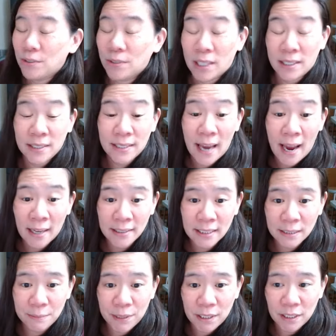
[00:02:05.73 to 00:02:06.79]
you guys
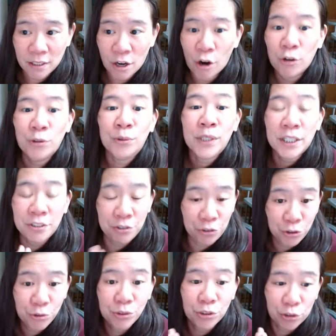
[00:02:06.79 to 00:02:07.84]
ask me, "Oh, can you
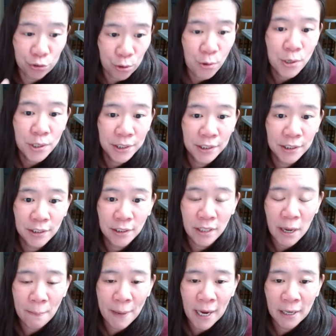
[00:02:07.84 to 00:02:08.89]
do a tutorial
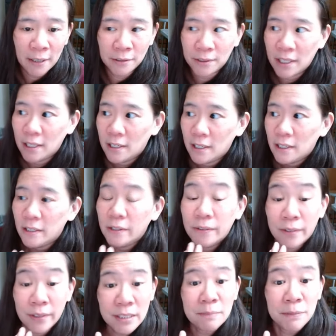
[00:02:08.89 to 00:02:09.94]
about
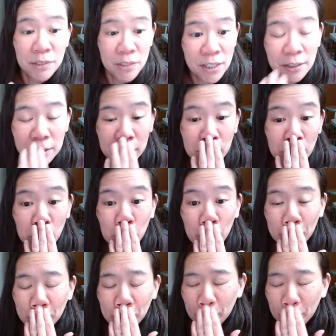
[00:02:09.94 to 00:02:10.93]
this material?"